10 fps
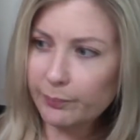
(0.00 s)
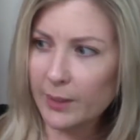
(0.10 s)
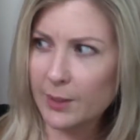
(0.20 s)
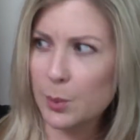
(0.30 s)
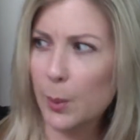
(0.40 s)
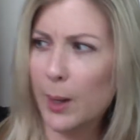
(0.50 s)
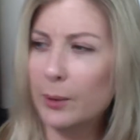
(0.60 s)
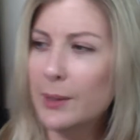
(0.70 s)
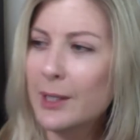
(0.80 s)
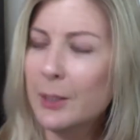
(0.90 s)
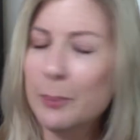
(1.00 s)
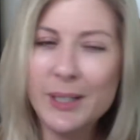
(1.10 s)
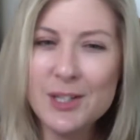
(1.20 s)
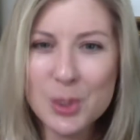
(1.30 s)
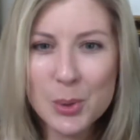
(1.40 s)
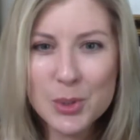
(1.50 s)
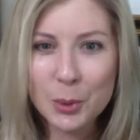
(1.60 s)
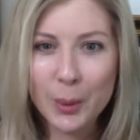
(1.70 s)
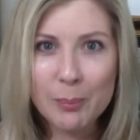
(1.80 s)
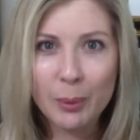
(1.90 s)
as well. Miniso is a
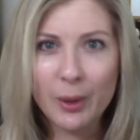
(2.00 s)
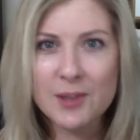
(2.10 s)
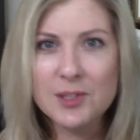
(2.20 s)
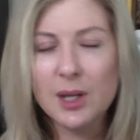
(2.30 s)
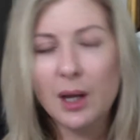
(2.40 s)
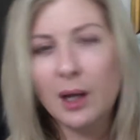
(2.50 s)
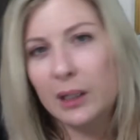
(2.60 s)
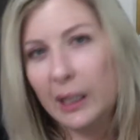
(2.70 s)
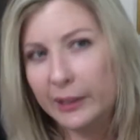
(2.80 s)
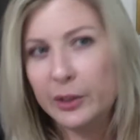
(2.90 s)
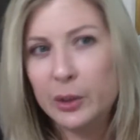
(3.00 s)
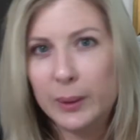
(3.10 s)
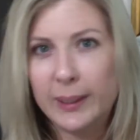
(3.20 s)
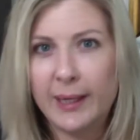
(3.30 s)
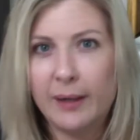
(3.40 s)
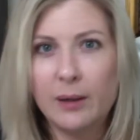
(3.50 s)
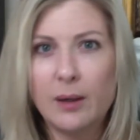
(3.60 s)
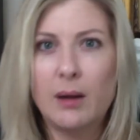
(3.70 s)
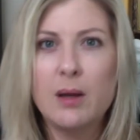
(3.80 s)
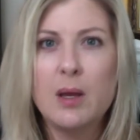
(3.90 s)
great place, kind of new to
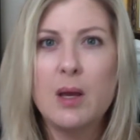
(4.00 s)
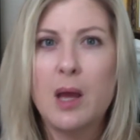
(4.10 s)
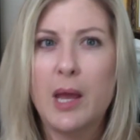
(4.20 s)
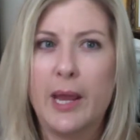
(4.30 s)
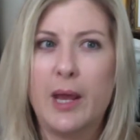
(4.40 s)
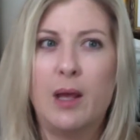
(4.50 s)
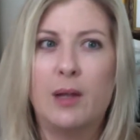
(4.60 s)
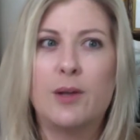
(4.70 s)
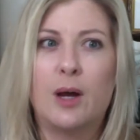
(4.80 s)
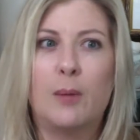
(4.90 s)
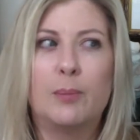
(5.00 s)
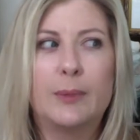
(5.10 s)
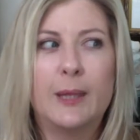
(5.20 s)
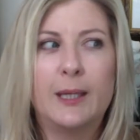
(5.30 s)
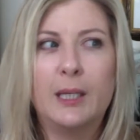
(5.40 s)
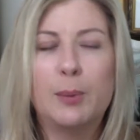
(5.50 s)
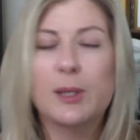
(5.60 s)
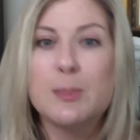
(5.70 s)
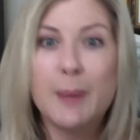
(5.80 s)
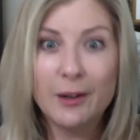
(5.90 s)
Canada, and they keep
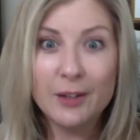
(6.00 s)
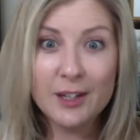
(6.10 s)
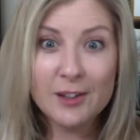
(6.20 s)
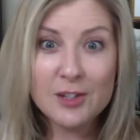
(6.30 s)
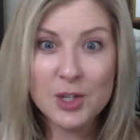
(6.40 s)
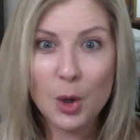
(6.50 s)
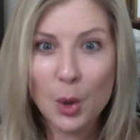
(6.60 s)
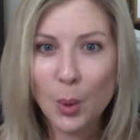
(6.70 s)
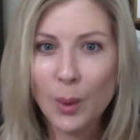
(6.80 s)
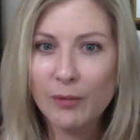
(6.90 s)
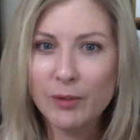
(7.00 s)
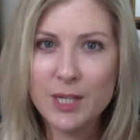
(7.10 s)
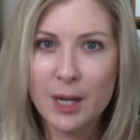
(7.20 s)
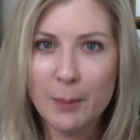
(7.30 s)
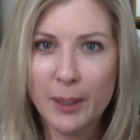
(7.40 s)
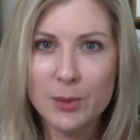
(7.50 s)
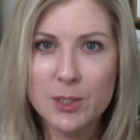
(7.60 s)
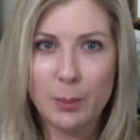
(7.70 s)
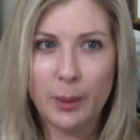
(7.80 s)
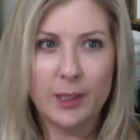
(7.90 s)
expanding. So every time I go
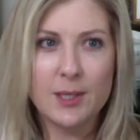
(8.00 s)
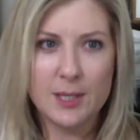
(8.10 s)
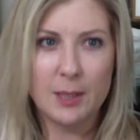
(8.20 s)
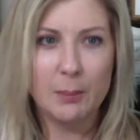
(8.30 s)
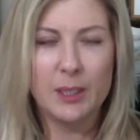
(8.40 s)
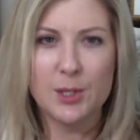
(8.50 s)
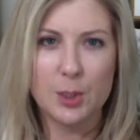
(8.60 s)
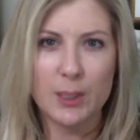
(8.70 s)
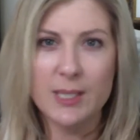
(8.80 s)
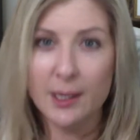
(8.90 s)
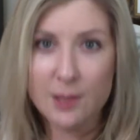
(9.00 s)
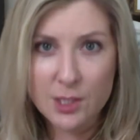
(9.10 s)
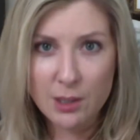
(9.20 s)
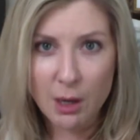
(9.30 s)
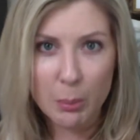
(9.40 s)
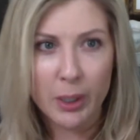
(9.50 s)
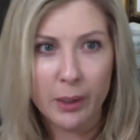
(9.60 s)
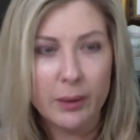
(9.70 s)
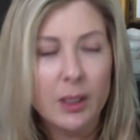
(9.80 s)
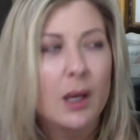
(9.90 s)
somewhere and I see a Miniso, I tend to stop
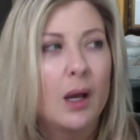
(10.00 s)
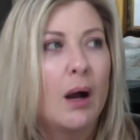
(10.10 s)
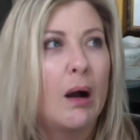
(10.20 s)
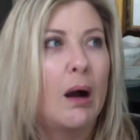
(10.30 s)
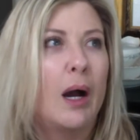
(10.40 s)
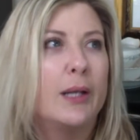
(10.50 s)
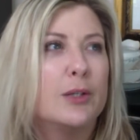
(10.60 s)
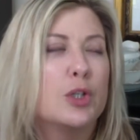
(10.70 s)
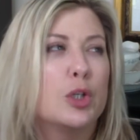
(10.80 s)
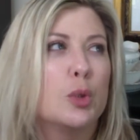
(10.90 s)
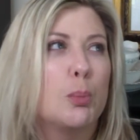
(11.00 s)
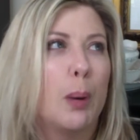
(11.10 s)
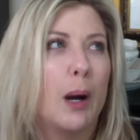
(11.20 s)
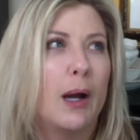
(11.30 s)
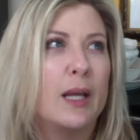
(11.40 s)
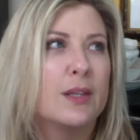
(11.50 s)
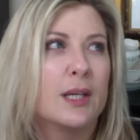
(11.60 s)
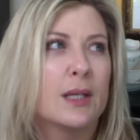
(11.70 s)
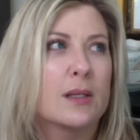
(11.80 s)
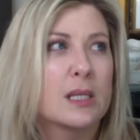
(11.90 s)
in. I do buy
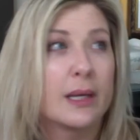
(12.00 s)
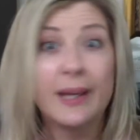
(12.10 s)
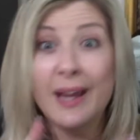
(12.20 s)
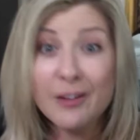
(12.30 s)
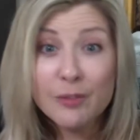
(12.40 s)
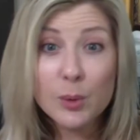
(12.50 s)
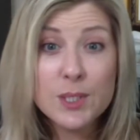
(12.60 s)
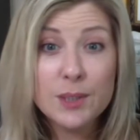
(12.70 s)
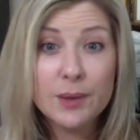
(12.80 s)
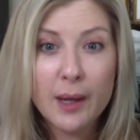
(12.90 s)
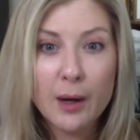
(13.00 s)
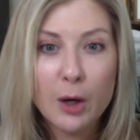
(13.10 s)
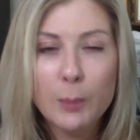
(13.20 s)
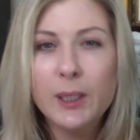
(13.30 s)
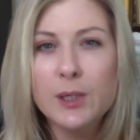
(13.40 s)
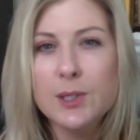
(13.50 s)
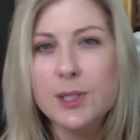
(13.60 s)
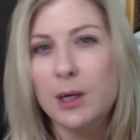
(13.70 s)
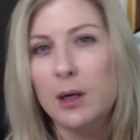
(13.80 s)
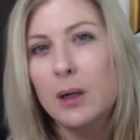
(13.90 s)
things like headphones in there because
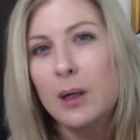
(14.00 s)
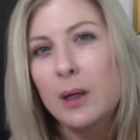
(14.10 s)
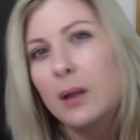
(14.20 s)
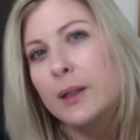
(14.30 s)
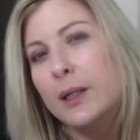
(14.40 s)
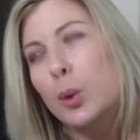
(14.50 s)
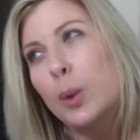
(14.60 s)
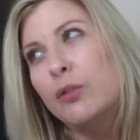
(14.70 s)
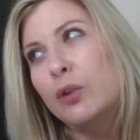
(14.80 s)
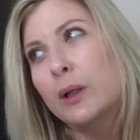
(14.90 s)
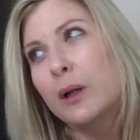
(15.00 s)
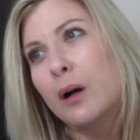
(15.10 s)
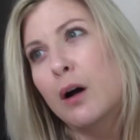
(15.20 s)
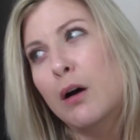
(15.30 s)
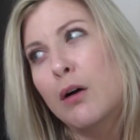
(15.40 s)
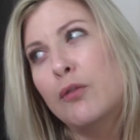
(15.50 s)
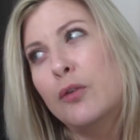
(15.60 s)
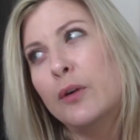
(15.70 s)
they're the equivalent of